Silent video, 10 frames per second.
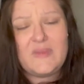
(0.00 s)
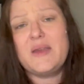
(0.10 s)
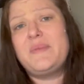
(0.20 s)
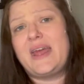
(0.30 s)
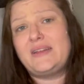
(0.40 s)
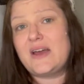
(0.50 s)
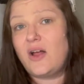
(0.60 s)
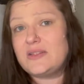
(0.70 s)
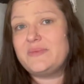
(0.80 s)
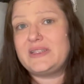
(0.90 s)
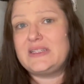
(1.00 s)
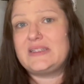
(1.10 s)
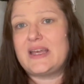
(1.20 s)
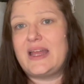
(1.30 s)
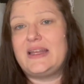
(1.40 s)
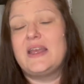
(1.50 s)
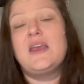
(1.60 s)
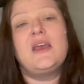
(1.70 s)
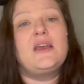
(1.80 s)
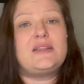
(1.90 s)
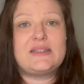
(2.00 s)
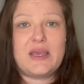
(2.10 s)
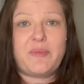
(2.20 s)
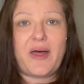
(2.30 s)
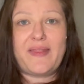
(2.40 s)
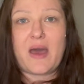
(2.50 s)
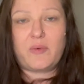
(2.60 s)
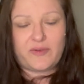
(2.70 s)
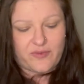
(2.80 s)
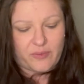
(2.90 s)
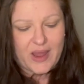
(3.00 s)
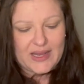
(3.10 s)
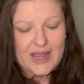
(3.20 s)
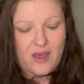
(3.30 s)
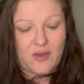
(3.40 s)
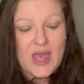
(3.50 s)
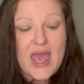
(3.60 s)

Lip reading: But I ultimately decided to skip on that one for right now.